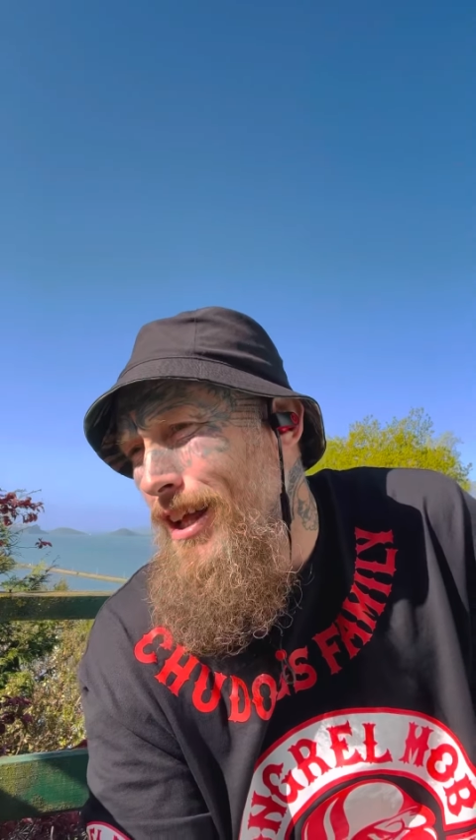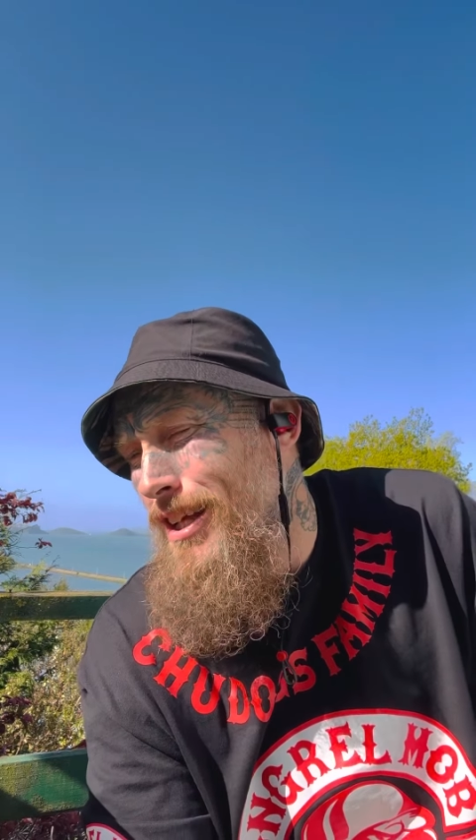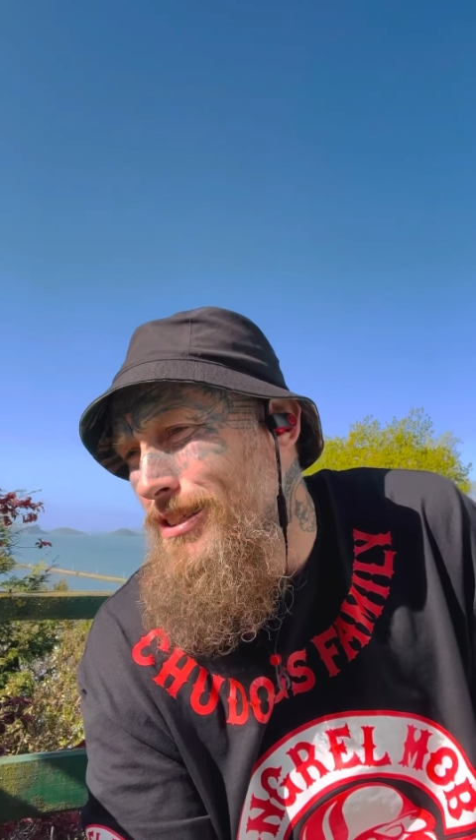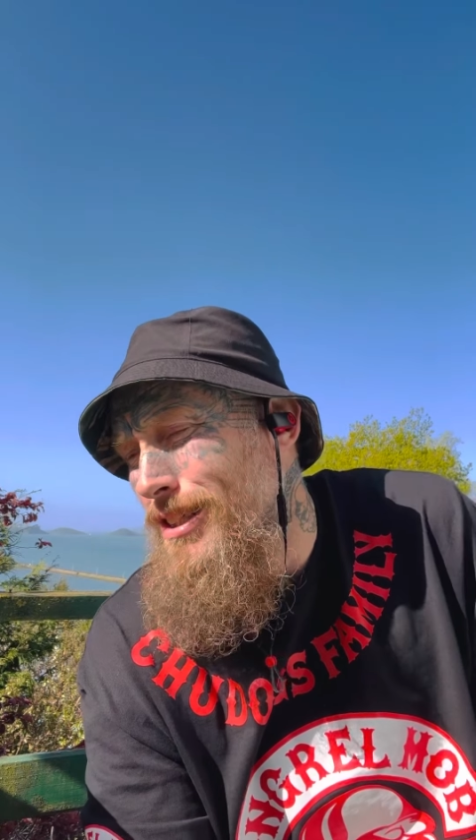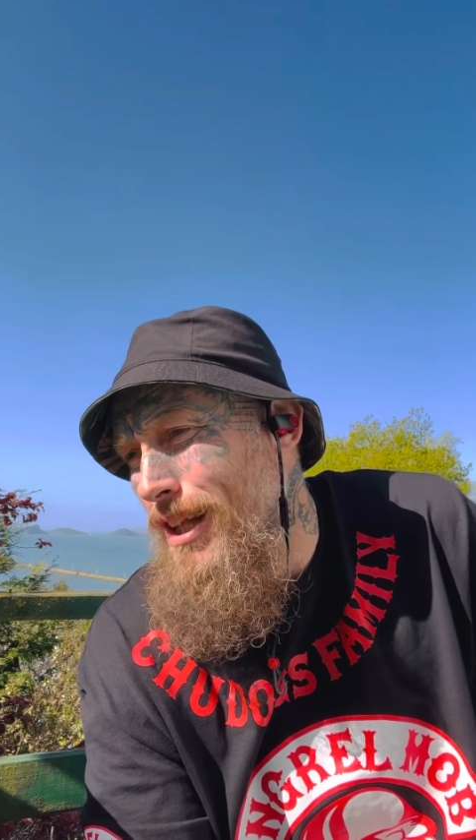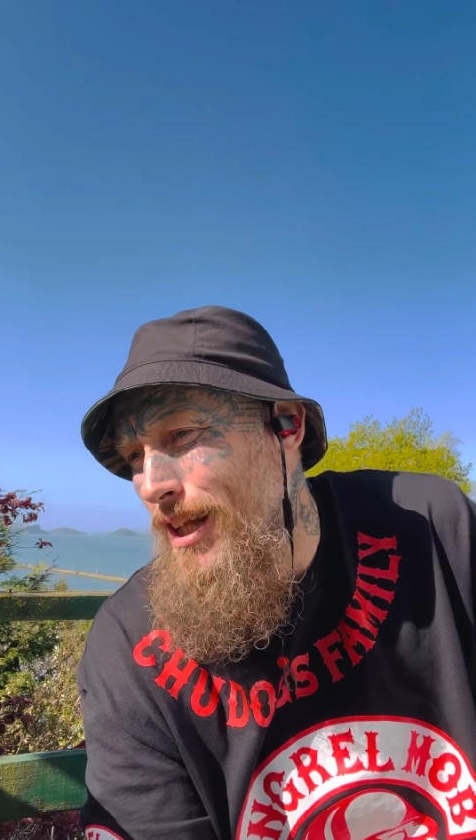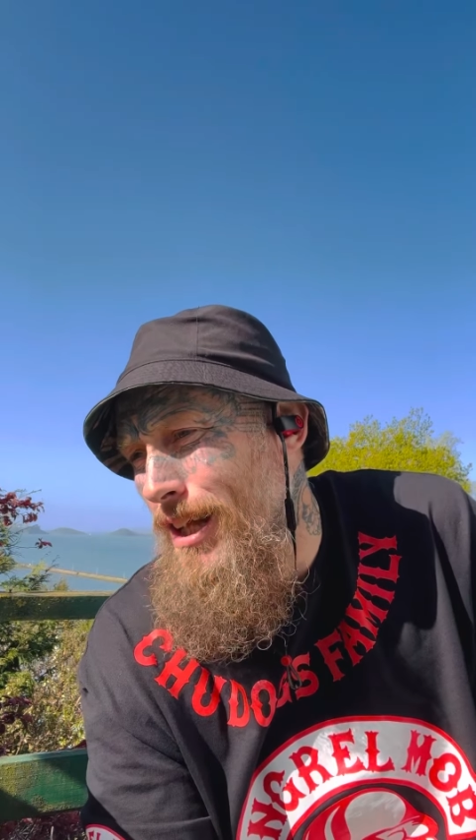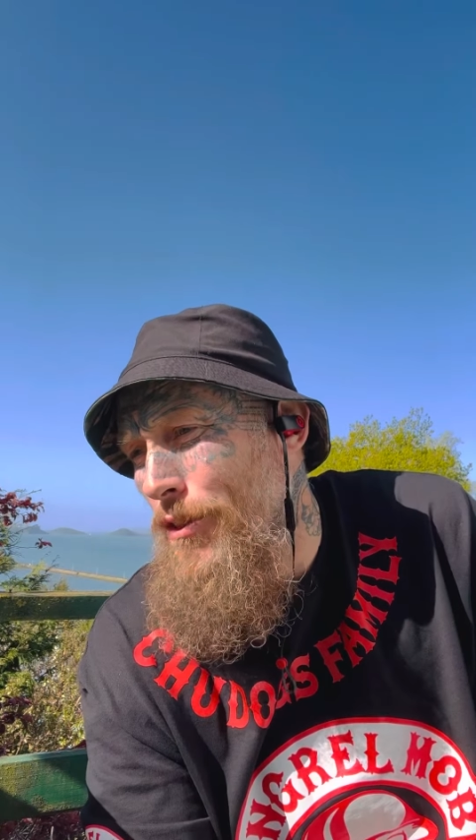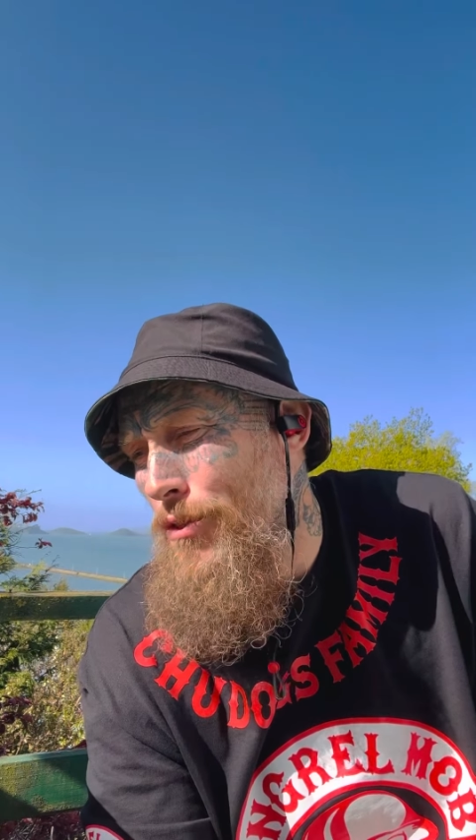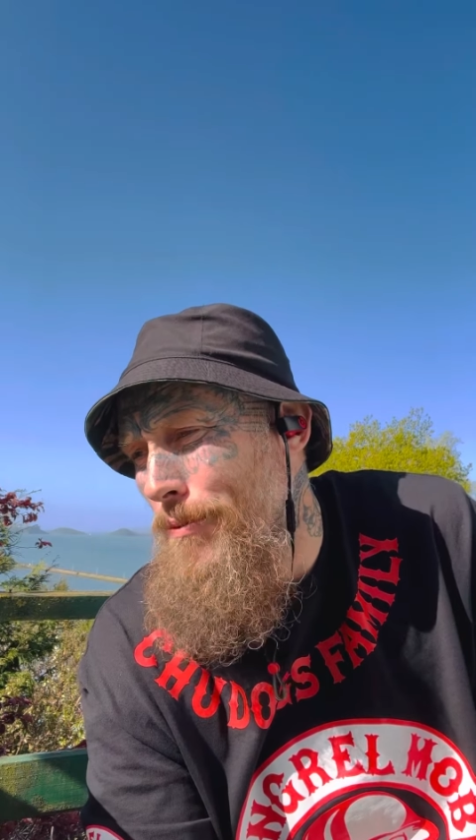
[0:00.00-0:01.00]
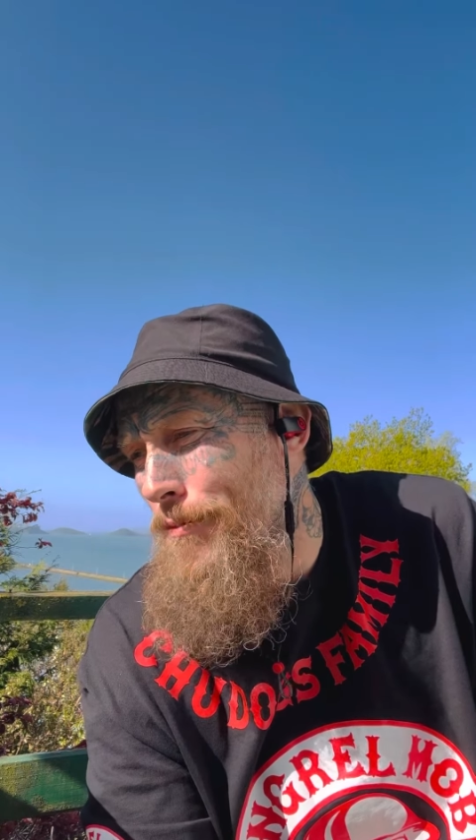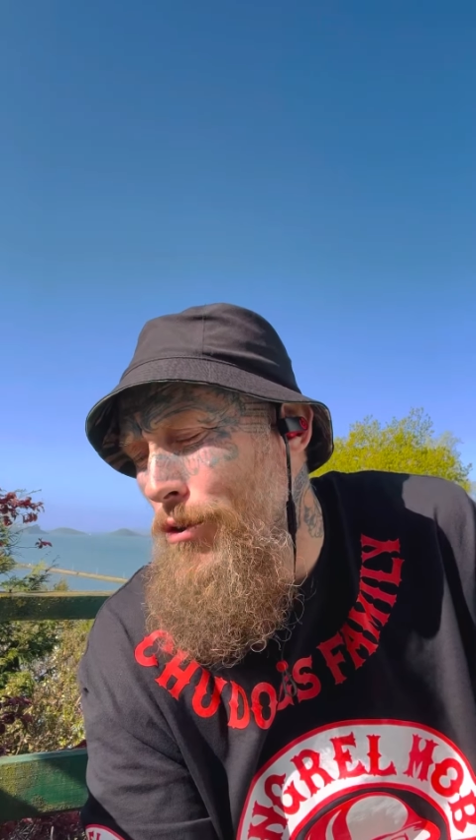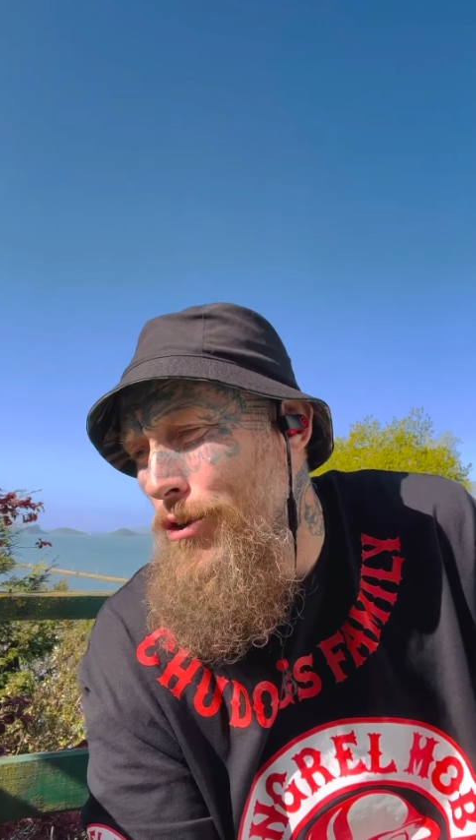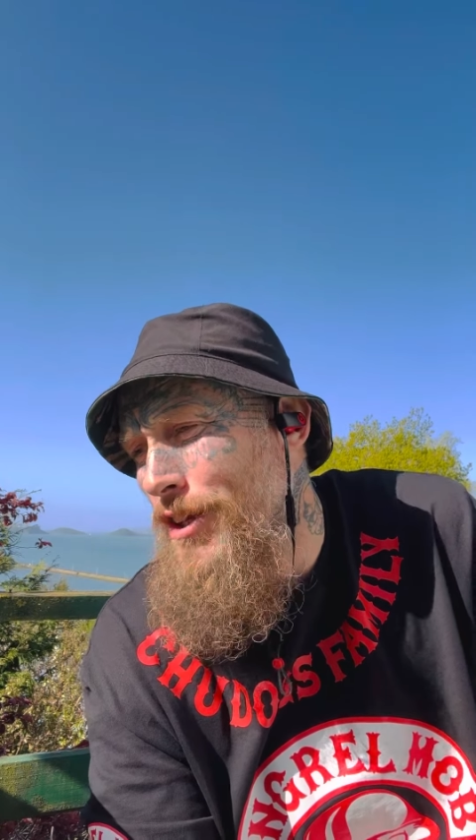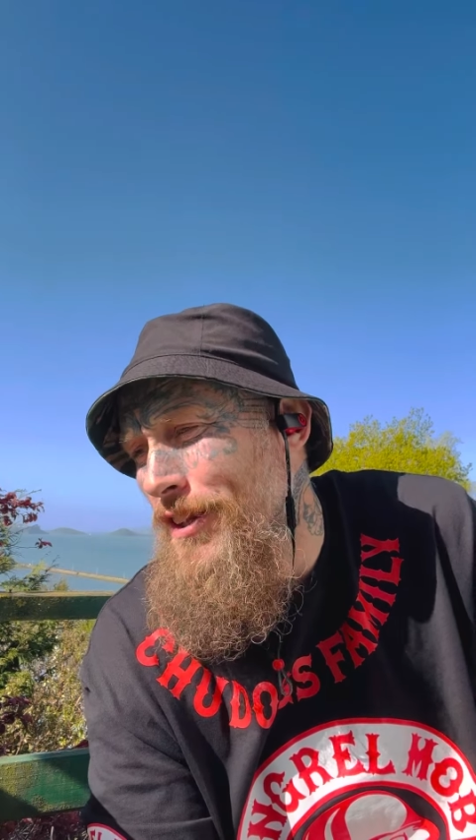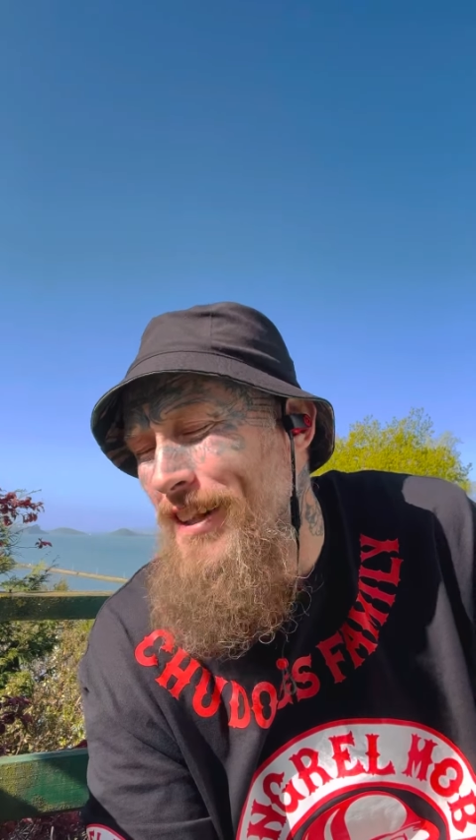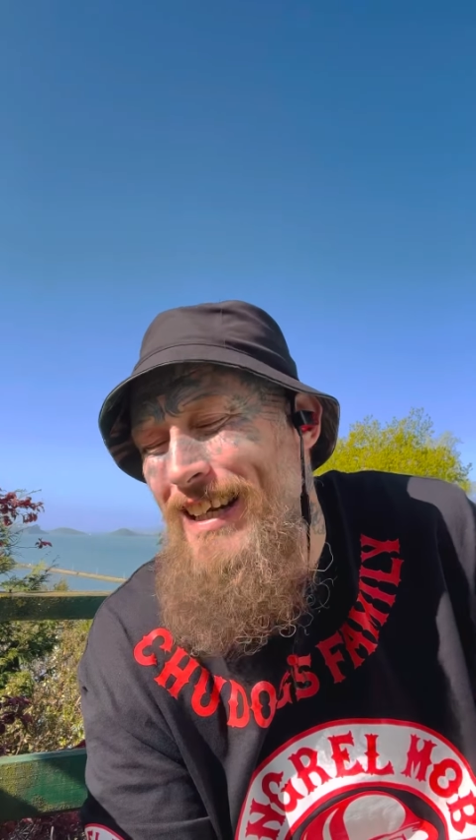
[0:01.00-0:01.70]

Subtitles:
it's the 13th